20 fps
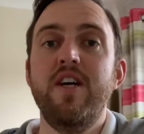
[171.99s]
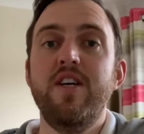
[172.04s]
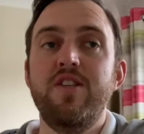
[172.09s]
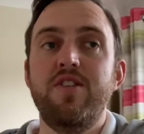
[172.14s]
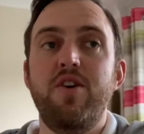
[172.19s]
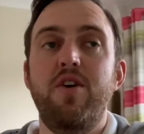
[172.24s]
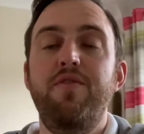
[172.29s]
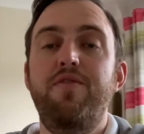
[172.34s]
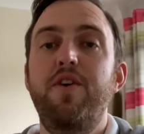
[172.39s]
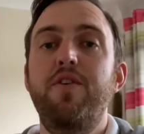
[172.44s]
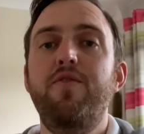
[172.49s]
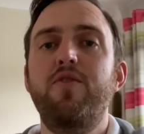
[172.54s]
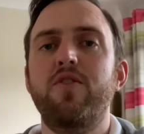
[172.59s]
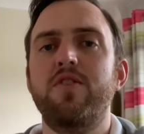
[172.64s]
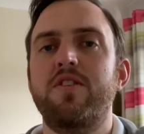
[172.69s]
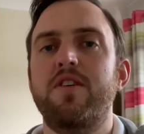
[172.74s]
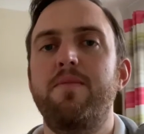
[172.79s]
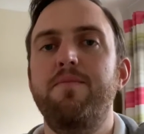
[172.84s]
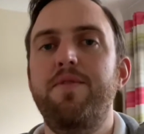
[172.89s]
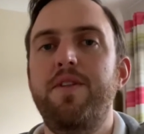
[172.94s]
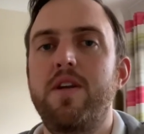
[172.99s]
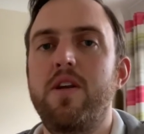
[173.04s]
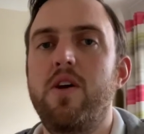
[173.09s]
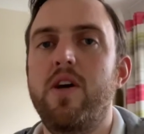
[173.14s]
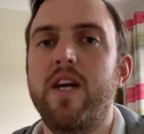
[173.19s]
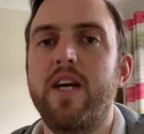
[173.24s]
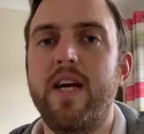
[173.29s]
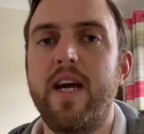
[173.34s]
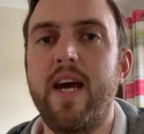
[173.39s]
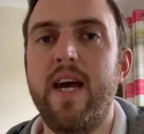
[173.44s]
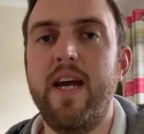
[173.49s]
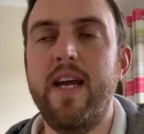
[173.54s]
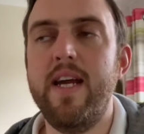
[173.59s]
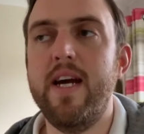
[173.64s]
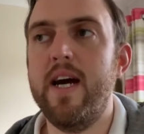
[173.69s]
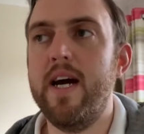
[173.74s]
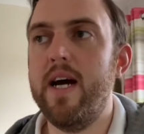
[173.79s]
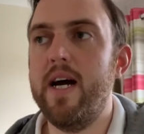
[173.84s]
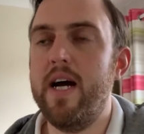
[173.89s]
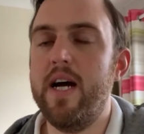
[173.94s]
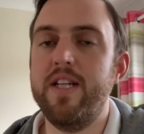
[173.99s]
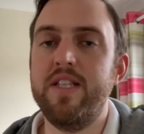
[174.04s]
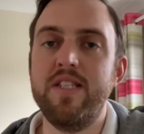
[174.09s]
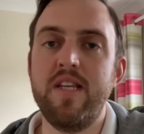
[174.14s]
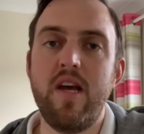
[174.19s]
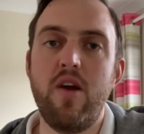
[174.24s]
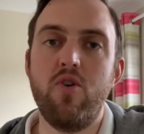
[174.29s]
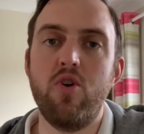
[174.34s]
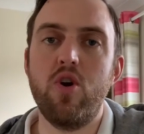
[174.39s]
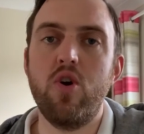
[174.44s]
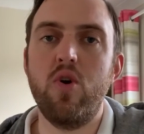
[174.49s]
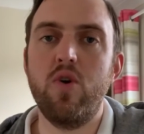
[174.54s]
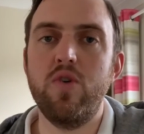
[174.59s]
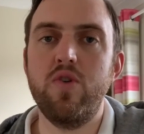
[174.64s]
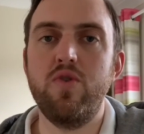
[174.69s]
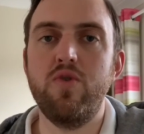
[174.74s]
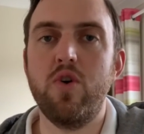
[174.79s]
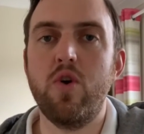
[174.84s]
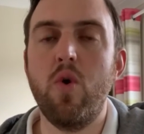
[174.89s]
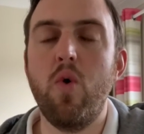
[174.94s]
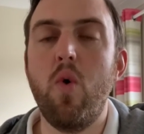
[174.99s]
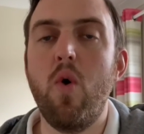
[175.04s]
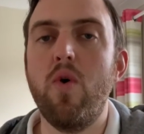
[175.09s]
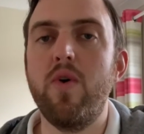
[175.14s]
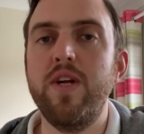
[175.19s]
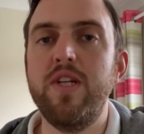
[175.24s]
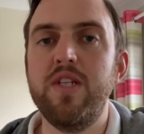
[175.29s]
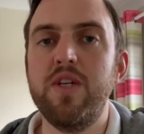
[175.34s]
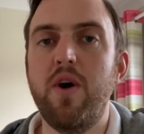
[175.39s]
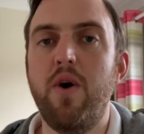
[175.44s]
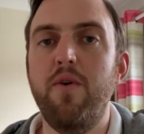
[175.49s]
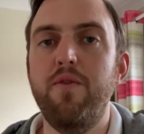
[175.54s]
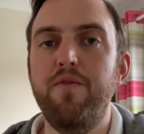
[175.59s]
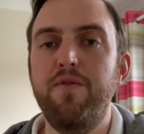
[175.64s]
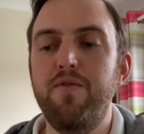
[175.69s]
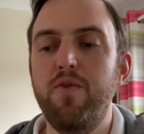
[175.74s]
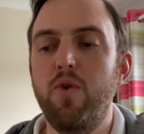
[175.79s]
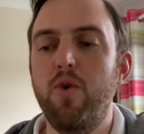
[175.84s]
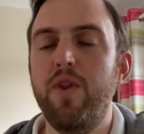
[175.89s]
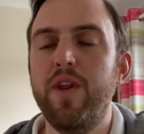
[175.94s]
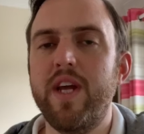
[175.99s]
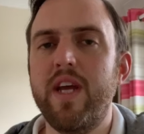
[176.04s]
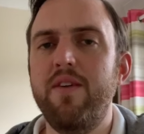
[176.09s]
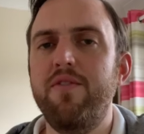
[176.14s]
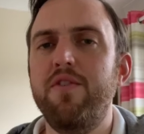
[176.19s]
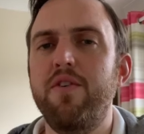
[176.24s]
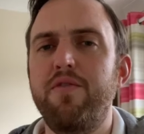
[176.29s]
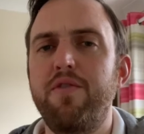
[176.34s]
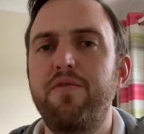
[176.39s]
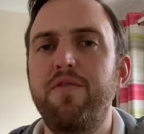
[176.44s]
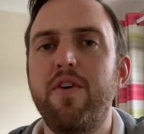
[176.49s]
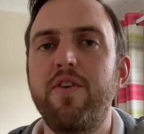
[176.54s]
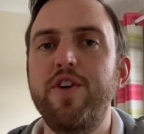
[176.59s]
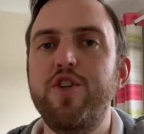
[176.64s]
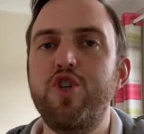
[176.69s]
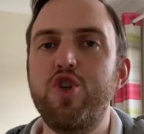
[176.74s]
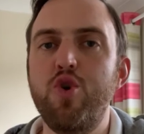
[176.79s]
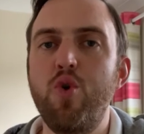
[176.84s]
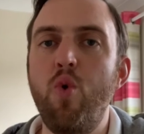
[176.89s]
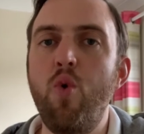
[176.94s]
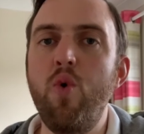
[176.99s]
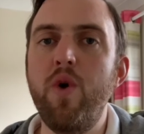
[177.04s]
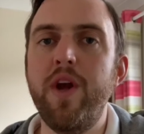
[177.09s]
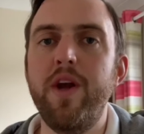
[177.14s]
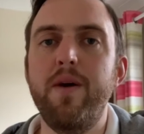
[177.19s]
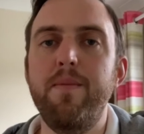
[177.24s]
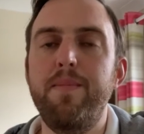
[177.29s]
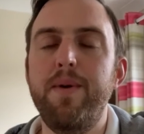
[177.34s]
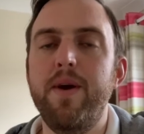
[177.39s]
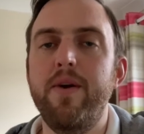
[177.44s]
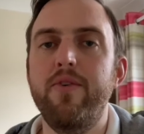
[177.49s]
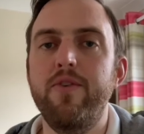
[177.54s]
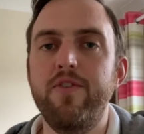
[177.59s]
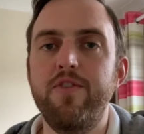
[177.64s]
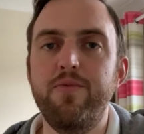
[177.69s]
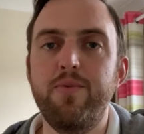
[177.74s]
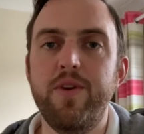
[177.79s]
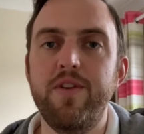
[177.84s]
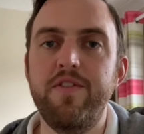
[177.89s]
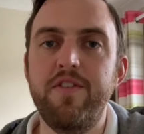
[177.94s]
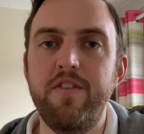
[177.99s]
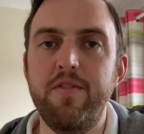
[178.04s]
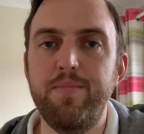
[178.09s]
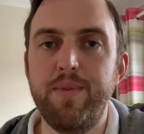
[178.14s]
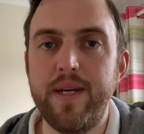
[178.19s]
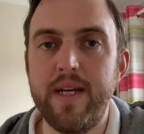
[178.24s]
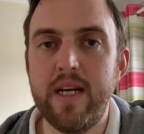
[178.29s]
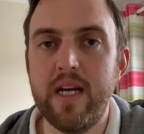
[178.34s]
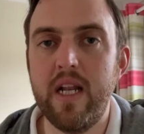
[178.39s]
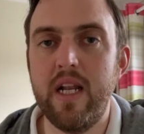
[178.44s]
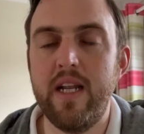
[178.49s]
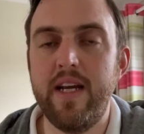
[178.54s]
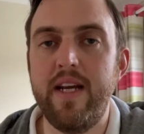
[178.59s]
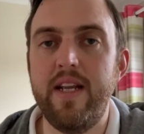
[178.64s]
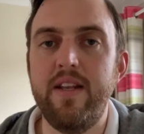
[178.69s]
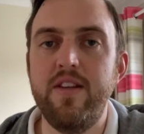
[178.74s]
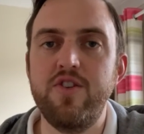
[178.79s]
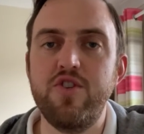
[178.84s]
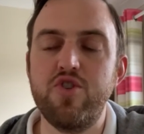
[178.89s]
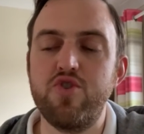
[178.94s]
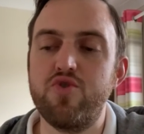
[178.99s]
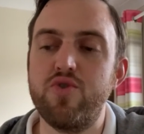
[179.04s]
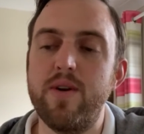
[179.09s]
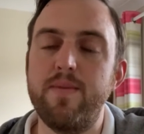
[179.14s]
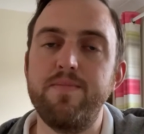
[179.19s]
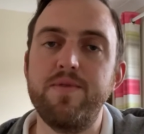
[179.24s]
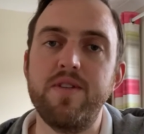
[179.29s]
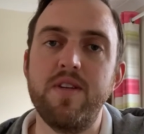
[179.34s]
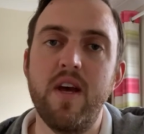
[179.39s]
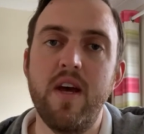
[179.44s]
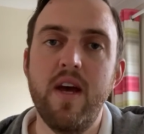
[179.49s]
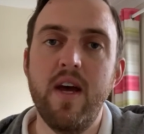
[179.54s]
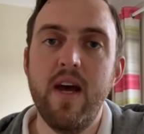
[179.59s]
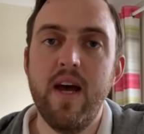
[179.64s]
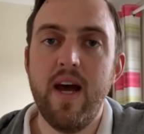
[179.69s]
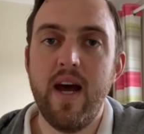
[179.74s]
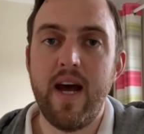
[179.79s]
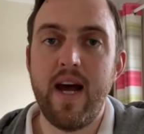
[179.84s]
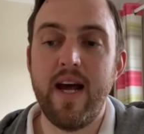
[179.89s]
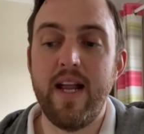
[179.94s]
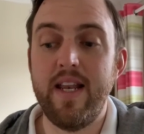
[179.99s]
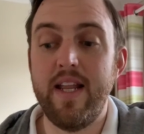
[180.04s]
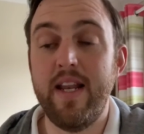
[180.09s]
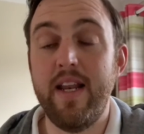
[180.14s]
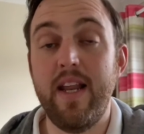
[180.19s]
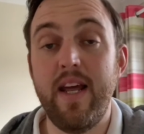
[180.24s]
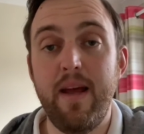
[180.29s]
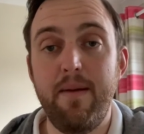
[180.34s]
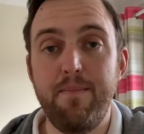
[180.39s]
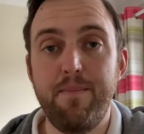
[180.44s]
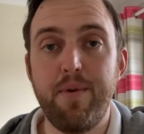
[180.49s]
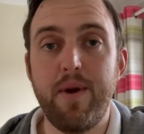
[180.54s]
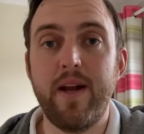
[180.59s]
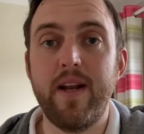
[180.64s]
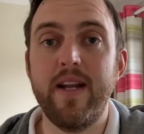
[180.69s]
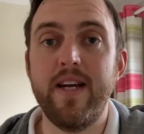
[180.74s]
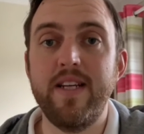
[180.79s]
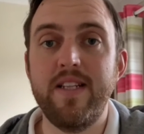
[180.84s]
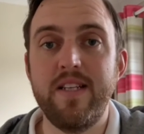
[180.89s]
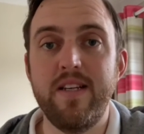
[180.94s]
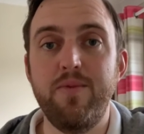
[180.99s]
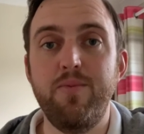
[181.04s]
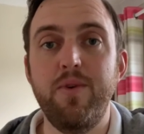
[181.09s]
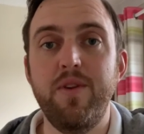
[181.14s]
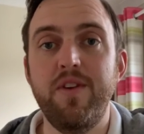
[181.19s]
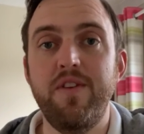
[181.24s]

So if you've got something like a terracotta or quarry tiled floor that gives off a very chalky appearance once it's been cleaned, stripped and then impregnated with